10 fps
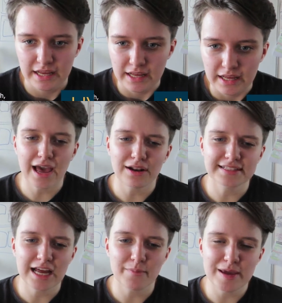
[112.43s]
It
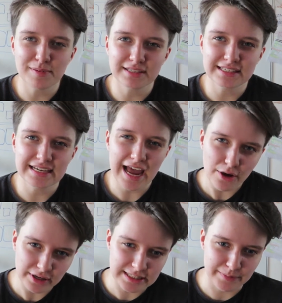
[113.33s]
outlines how people seek
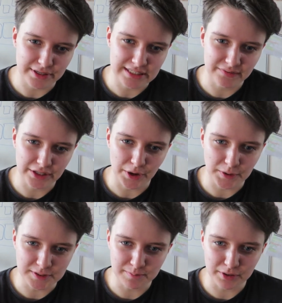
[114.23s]
out conspiracy
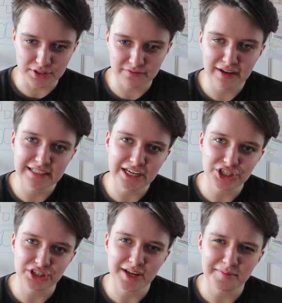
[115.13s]
videos because of
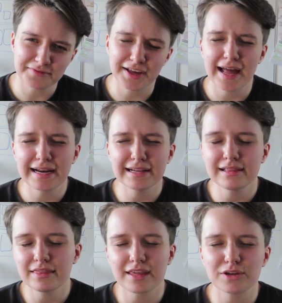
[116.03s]
validation, comfort, and a
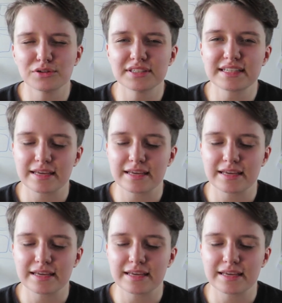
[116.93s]
little thing called